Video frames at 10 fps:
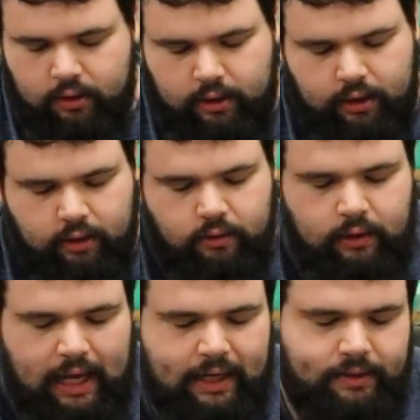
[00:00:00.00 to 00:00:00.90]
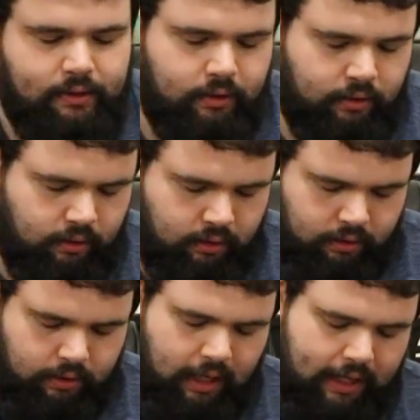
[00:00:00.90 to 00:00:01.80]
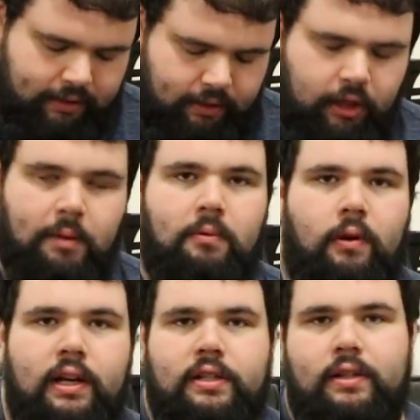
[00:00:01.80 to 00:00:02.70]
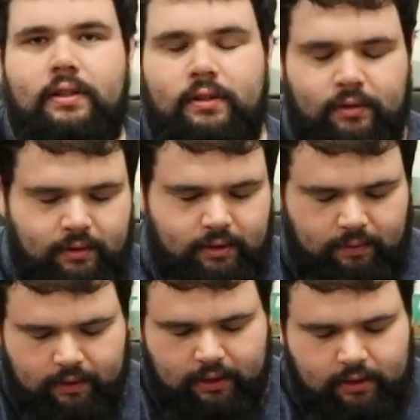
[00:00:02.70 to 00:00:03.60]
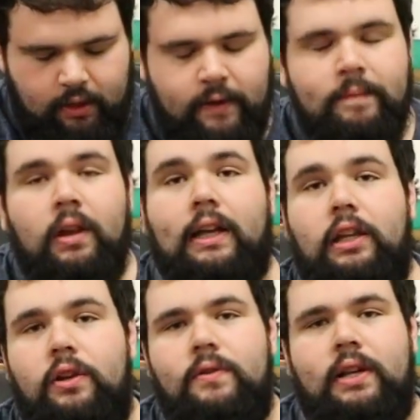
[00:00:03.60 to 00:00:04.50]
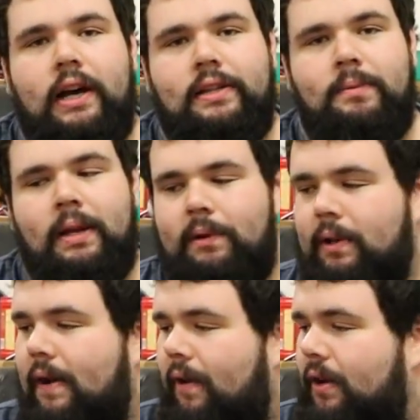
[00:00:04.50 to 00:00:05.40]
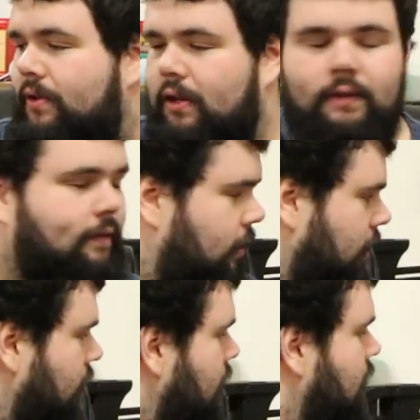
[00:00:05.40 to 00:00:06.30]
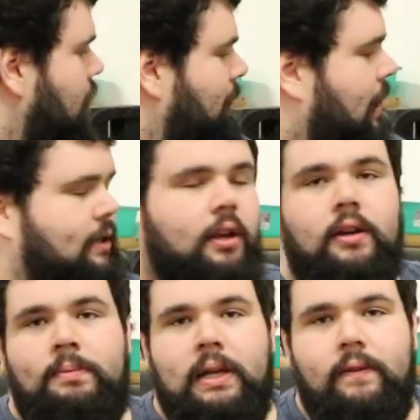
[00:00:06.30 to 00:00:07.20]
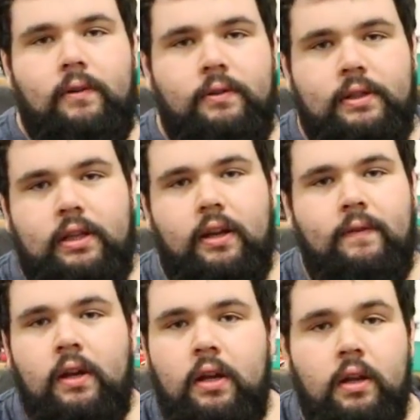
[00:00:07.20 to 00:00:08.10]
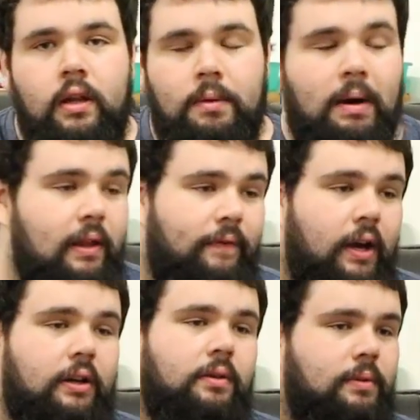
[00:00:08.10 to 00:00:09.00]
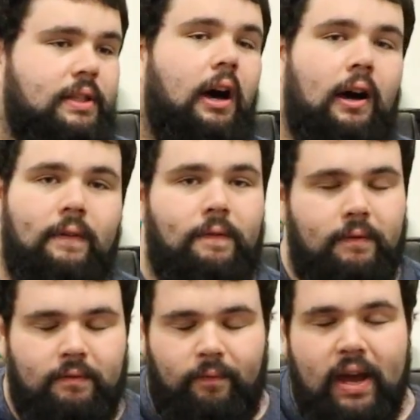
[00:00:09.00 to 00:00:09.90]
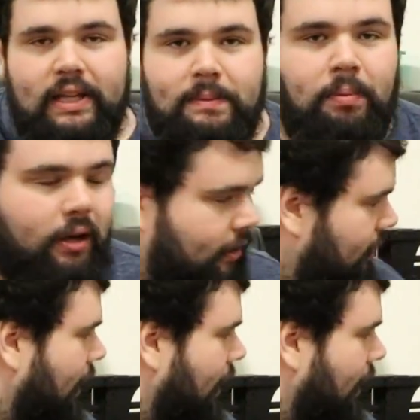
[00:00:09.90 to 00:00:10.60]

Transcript: you know, ask dumb questions, which, like, the dude's awesome. Like, whenever I was looking for my exhaust manifold and stuff, the motherfucker was on Facebook,